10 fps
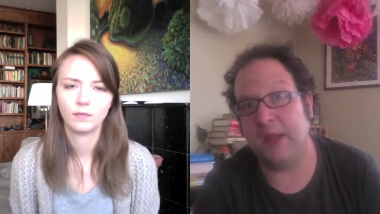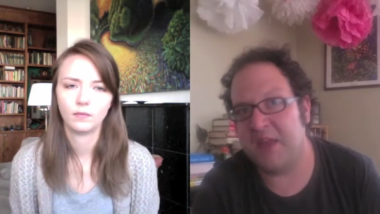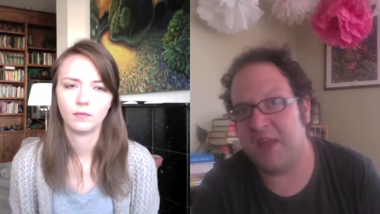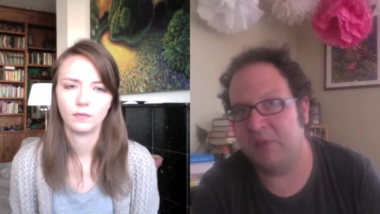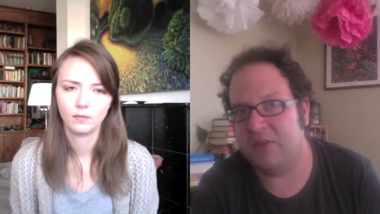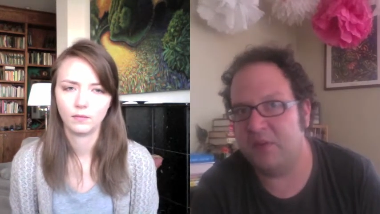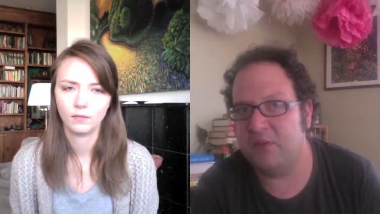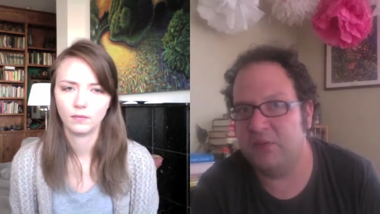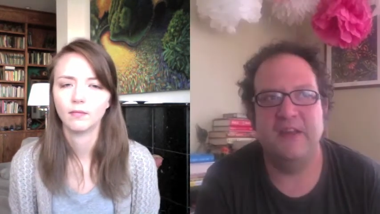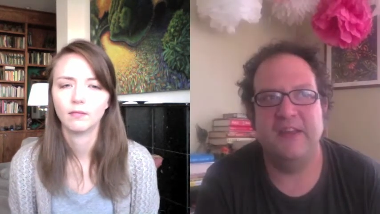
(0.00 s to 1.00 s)
Speaker 1: of the
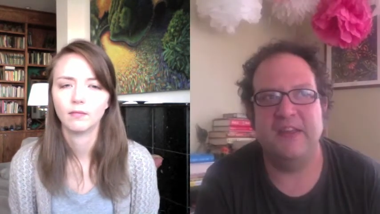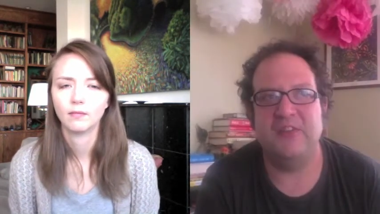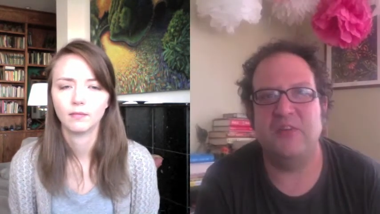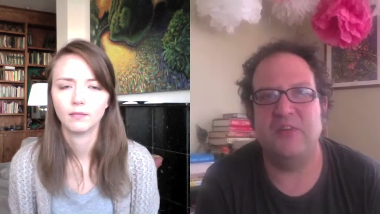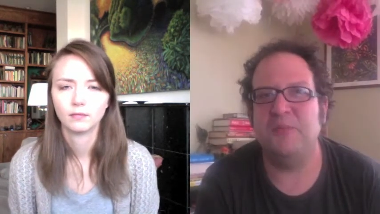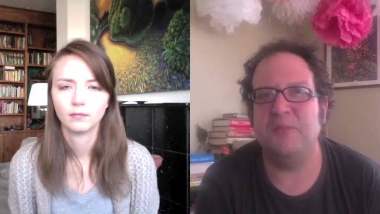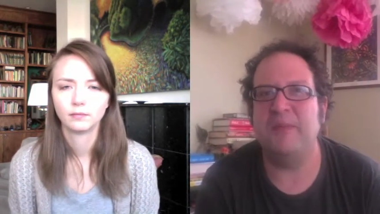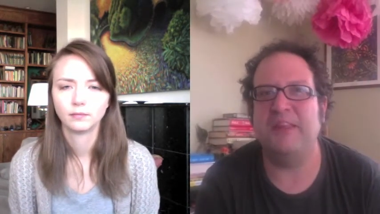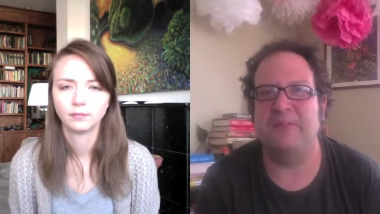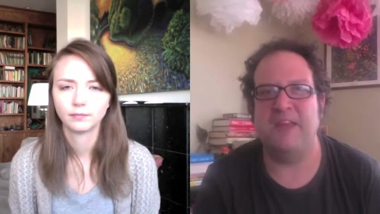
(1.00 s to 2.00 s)
episodes. It's always maybe
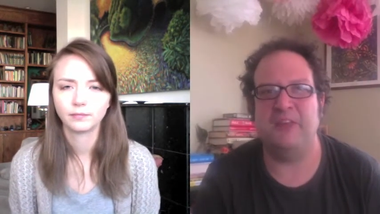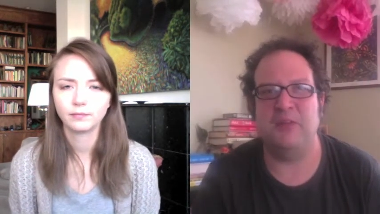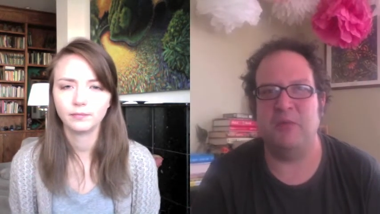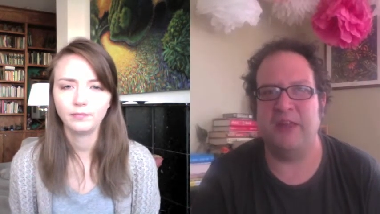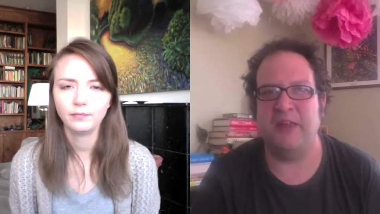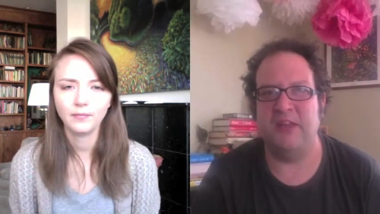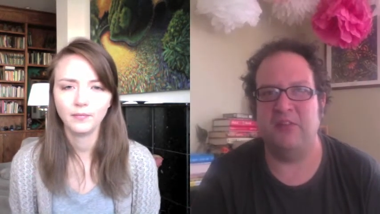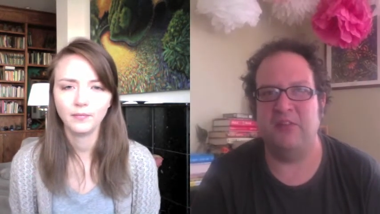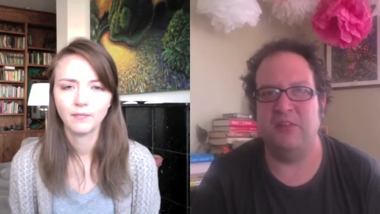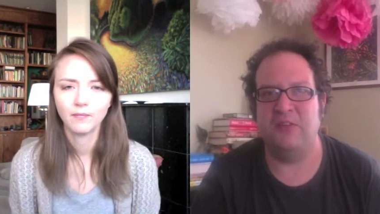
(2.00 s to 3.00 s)
like vaguely related
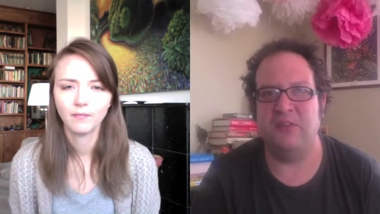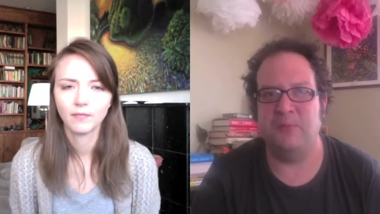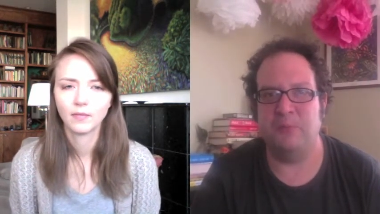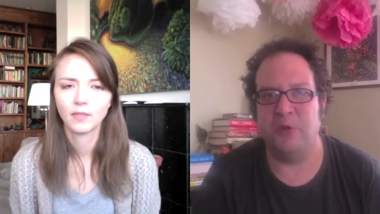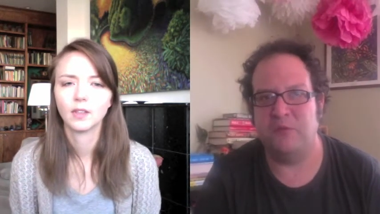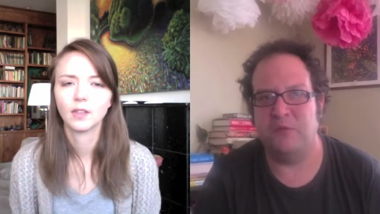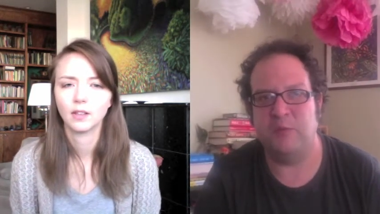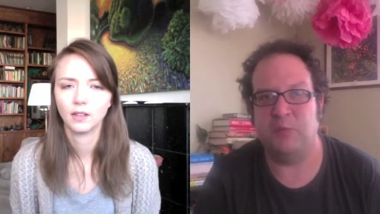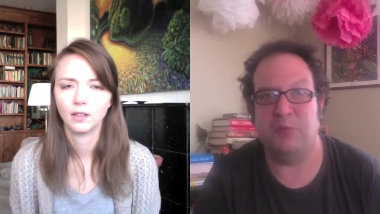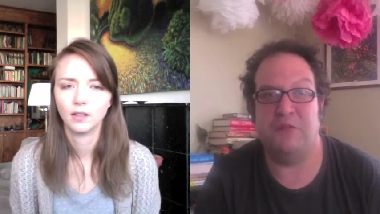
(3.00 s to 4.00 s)
to the murder victim's
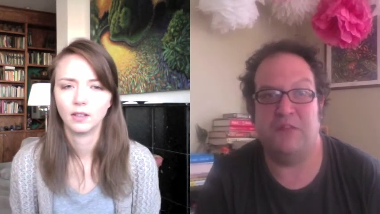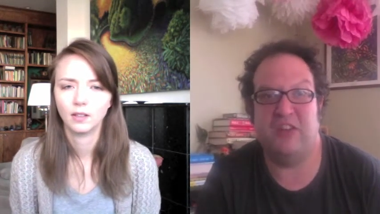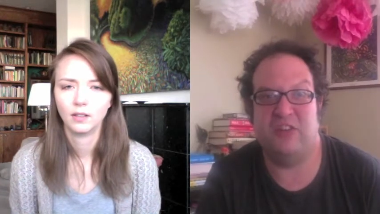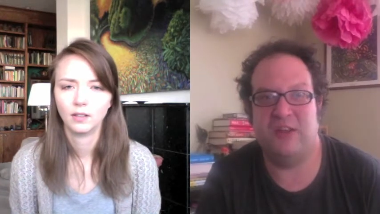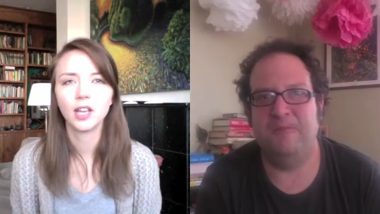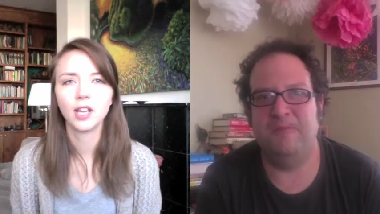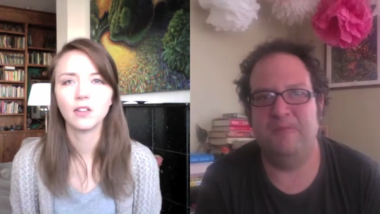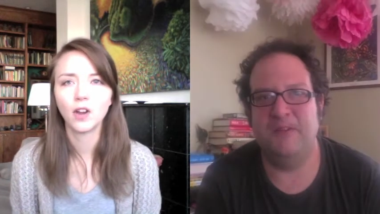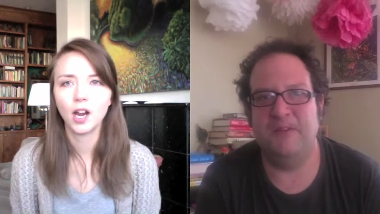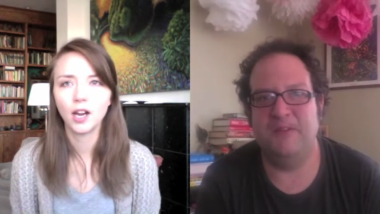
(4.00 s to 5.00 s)
profession.
Speaker 2: If
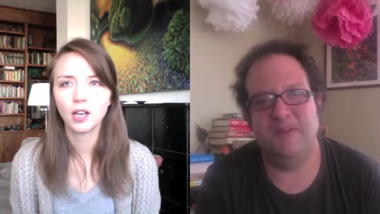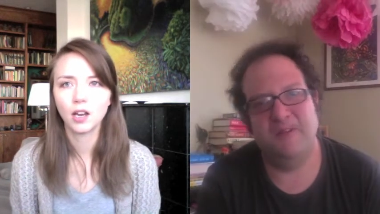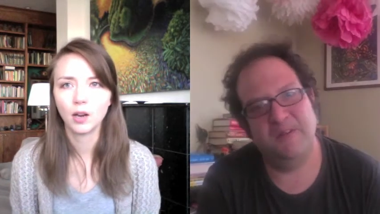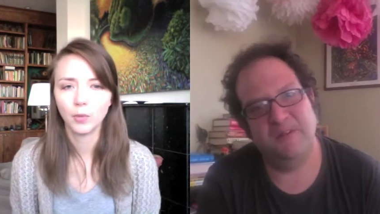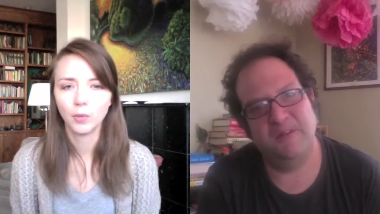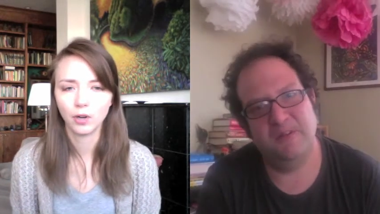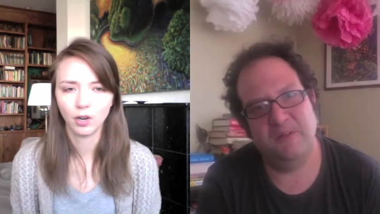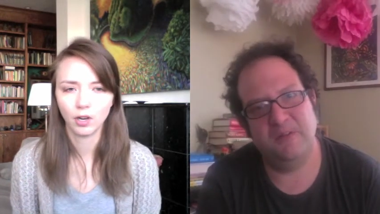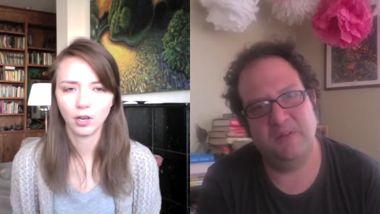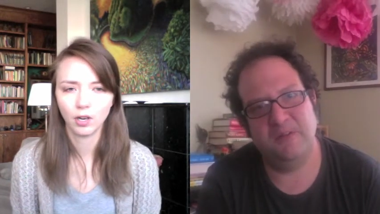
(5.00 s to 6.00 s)
I got
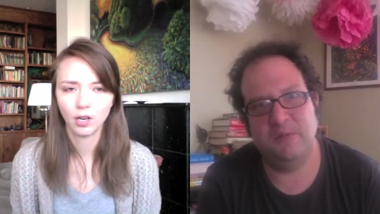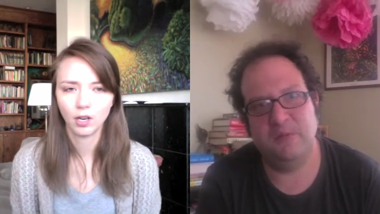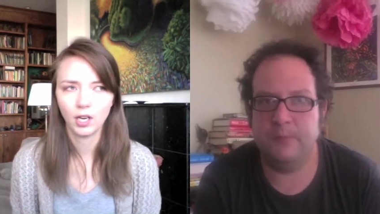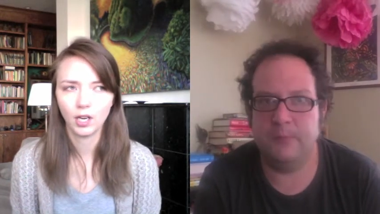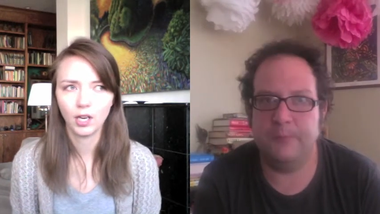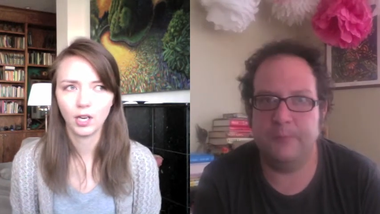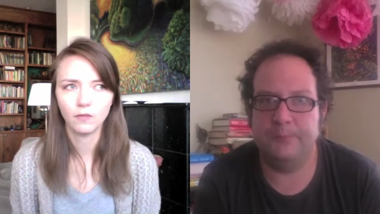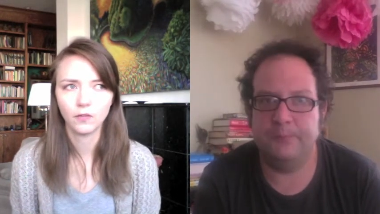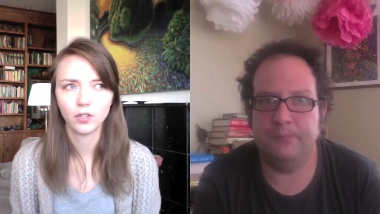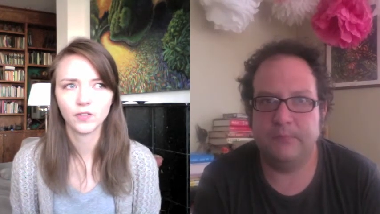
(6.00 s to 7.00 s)
murdered in the
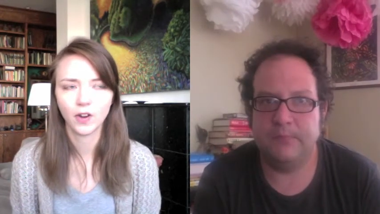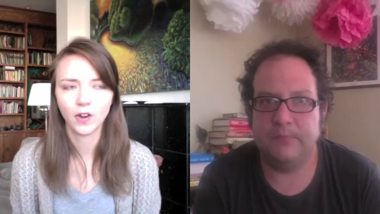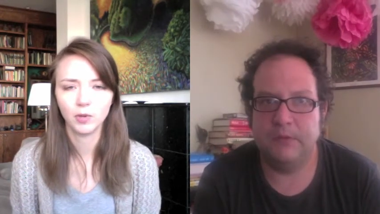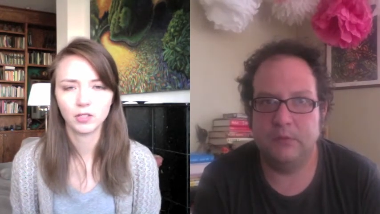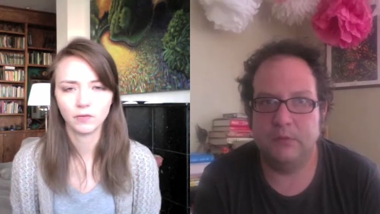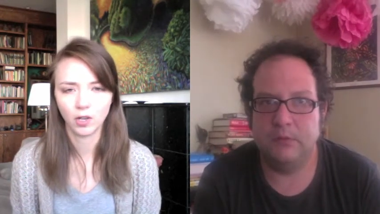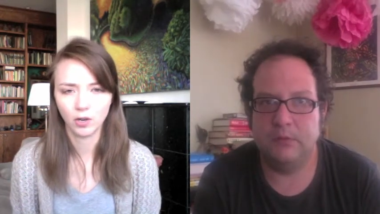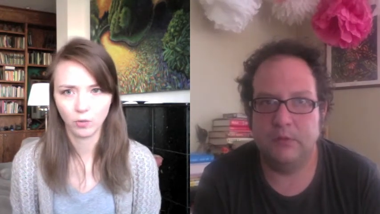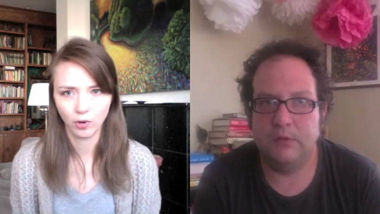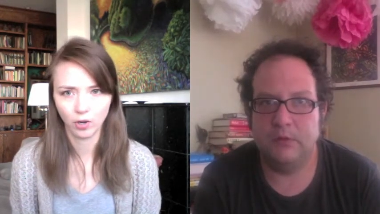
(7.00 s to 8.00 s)
first five minutes of Law and
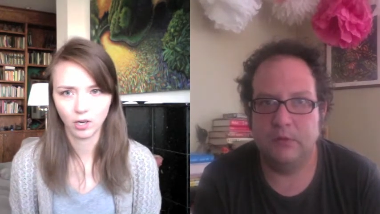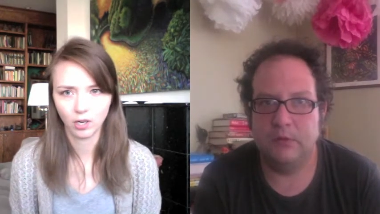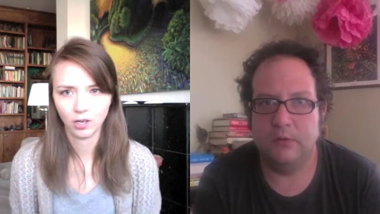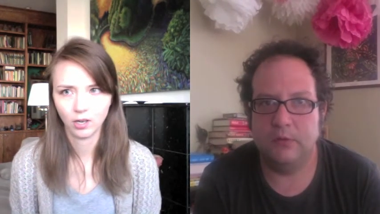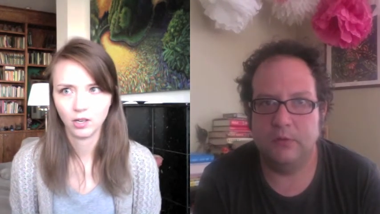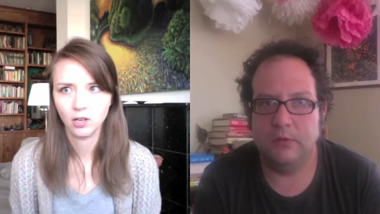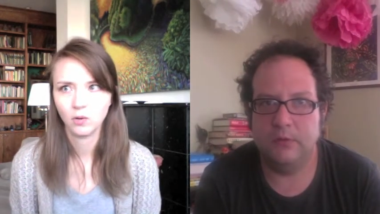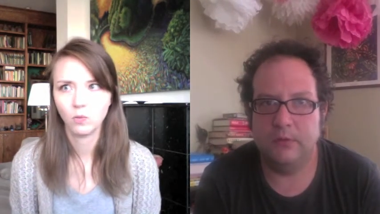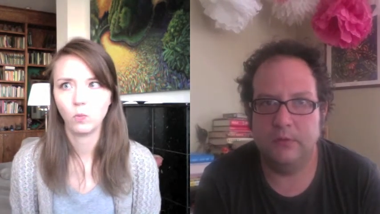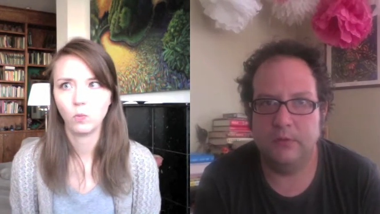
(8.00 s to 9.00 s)
Order,
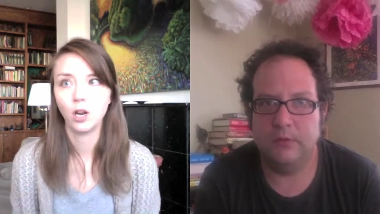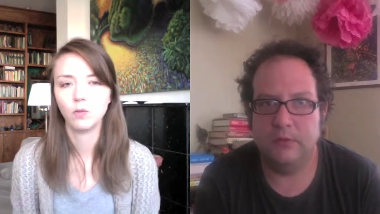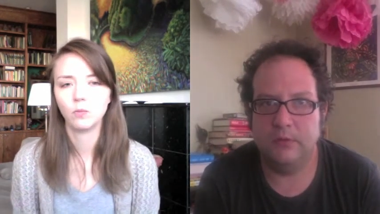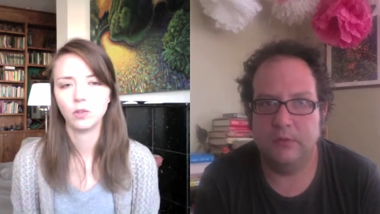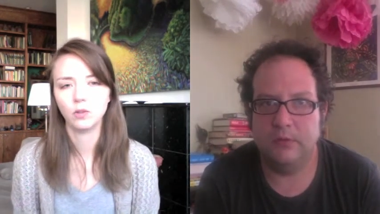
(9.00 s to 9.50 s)
what would